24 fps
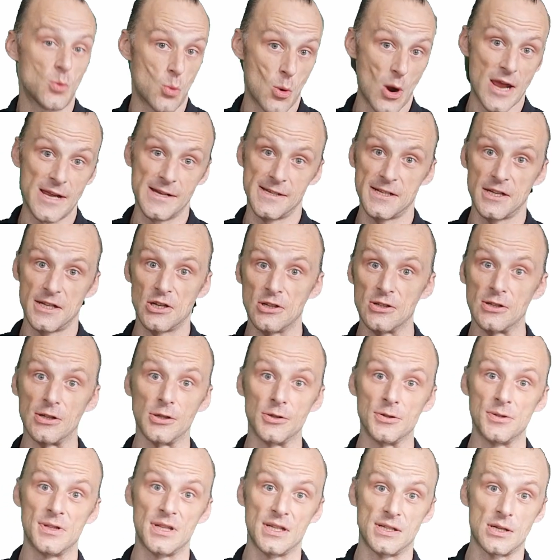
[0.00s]
way to
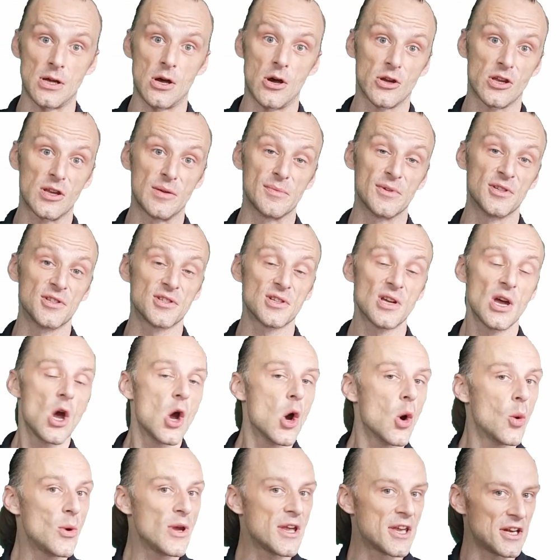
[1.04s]
conclude this argument.
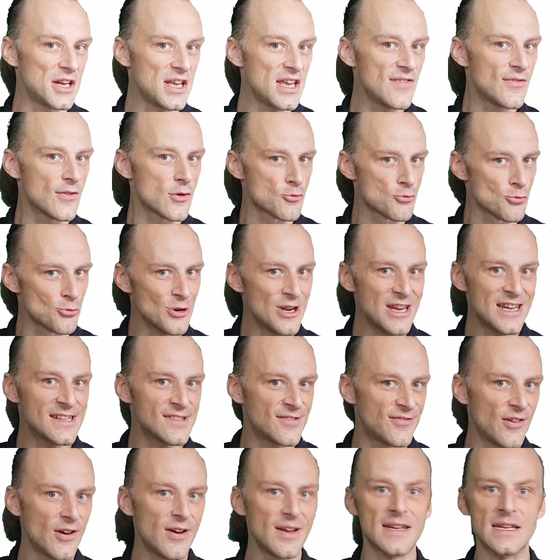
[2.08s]
We could even
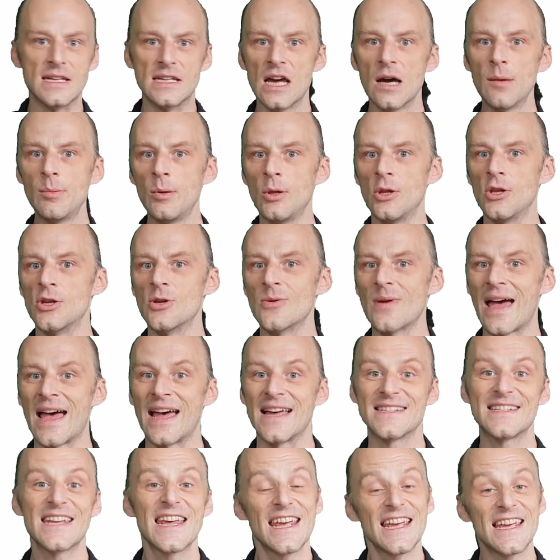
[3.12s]
redefine W
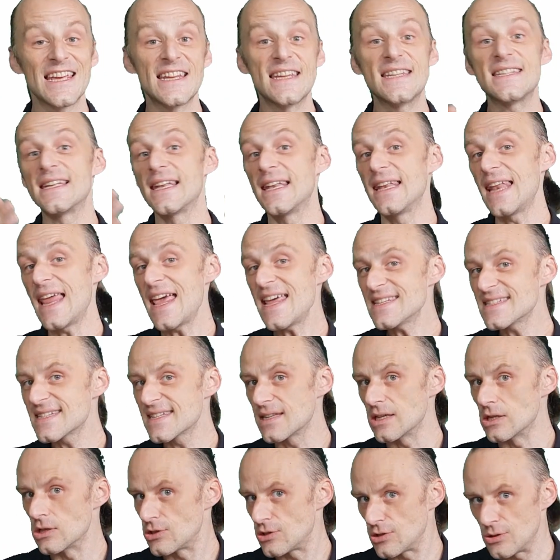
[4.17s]
as it is less
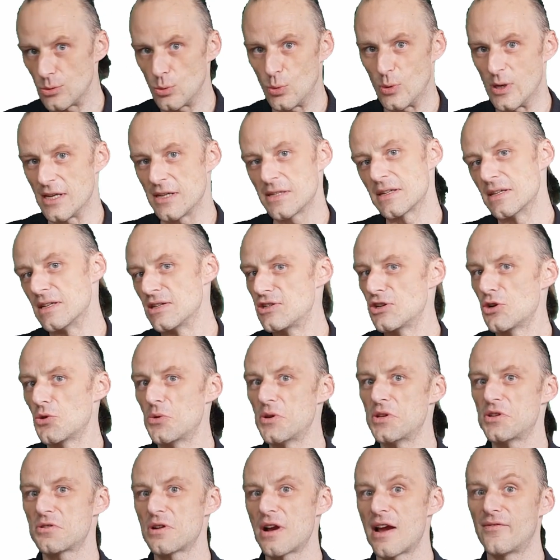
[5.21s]
than 2 weeks until we
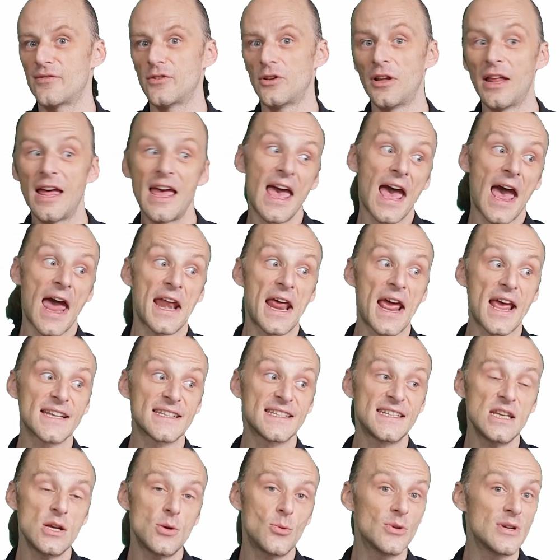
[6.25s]
travel, and our
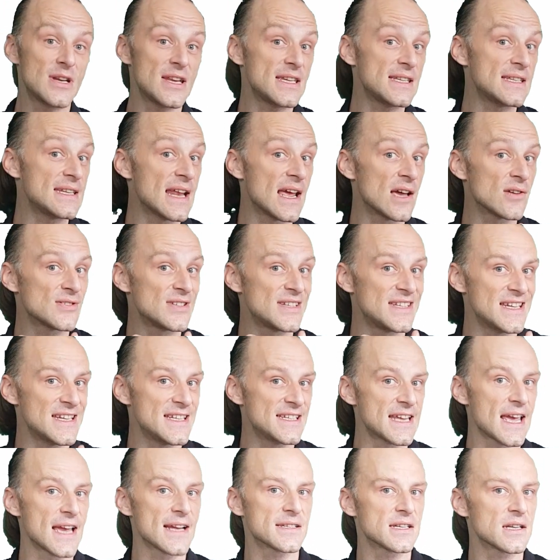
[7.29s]
sequence is now
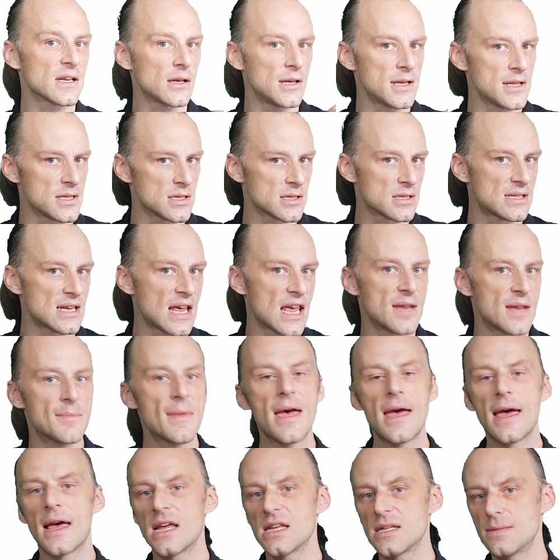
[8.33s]
syntactically the same
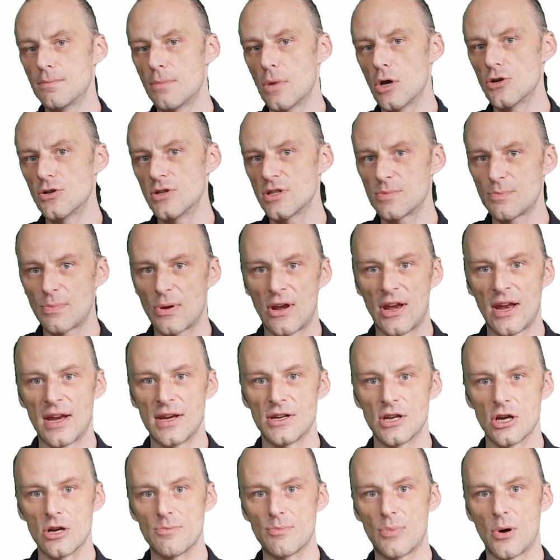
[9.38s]
as modus
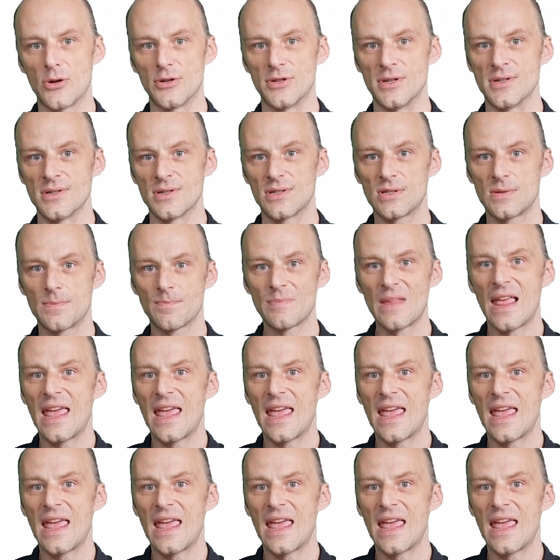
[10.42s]
ponendo ponens.